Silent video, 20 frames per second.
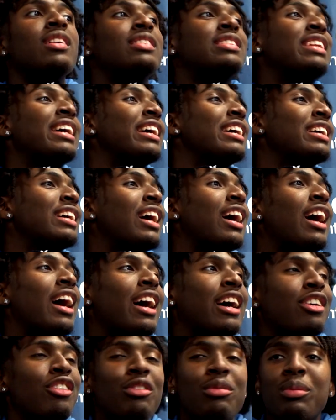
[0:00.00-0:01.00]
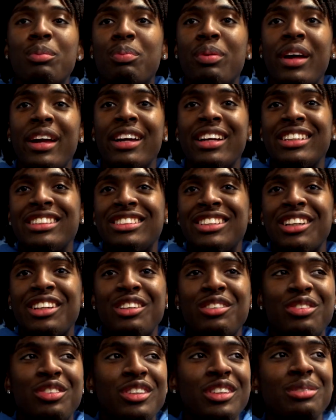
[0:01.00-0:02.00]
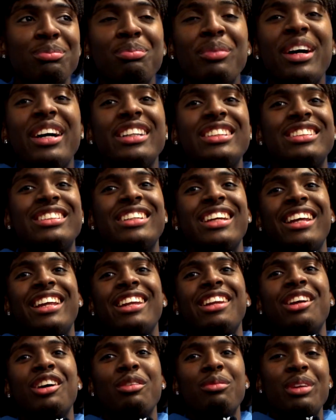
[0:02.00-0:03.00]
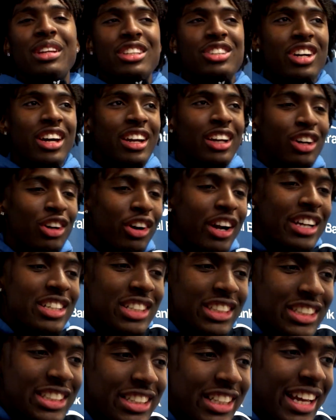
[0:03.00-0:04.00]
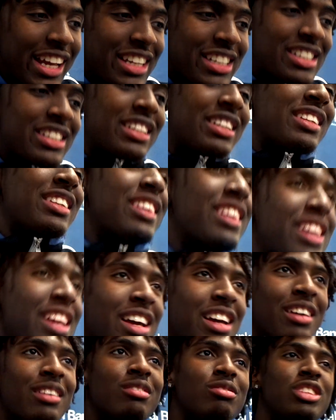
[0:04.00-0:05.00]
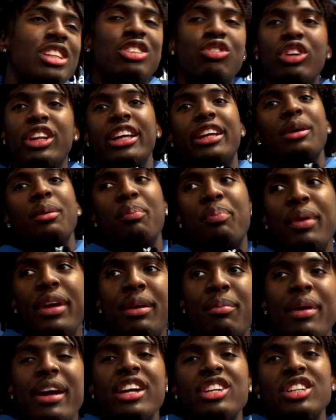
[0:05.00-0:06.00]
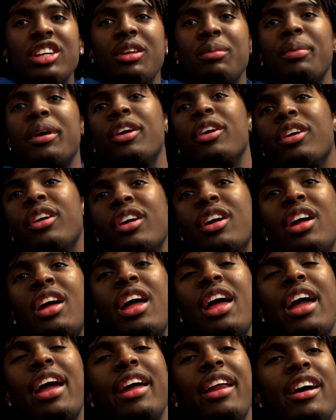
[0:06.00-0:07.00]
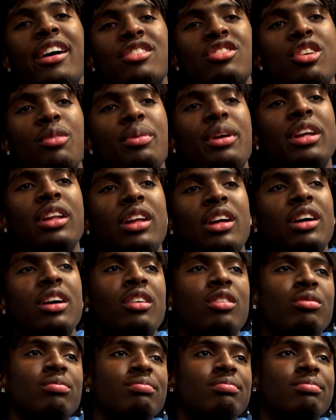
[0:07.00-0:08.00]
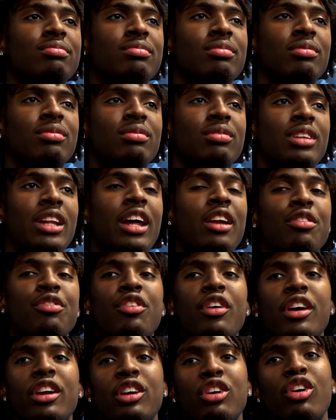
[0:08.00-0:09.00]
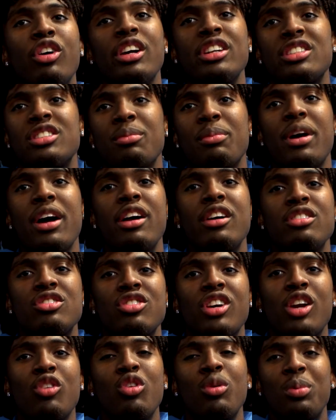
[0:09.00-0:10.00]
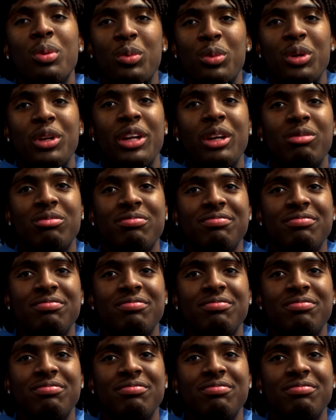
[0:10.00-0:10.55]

Thank God, because we've been playing against each other for months and, you know, been trying to go at each other's necks and just really compete, make each other better. And it's going to be a lot of fun to go against somebody else trying to whip up on them.